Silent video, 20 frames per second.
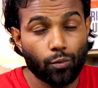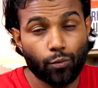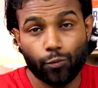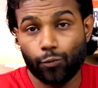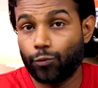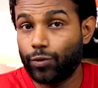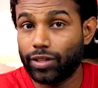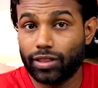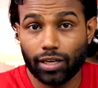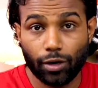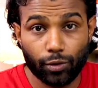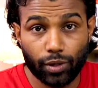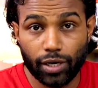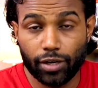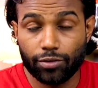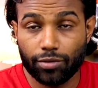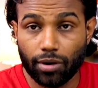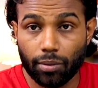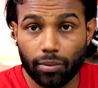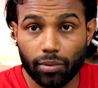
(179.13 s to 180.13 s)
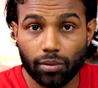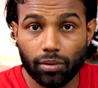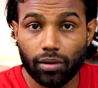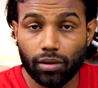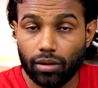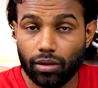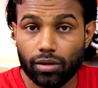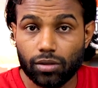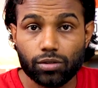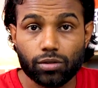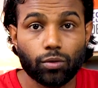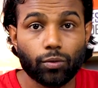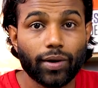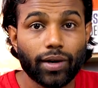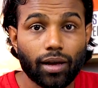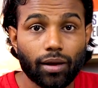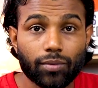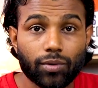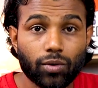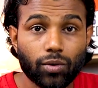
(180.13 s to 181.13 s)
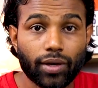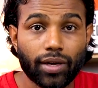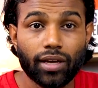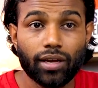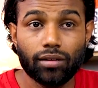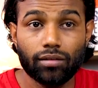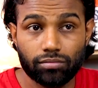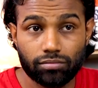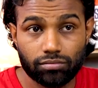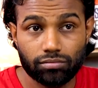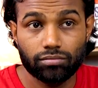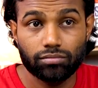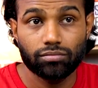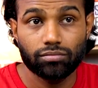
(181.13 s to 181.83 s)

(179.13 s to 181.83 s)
without any trouble. So when I'm cooking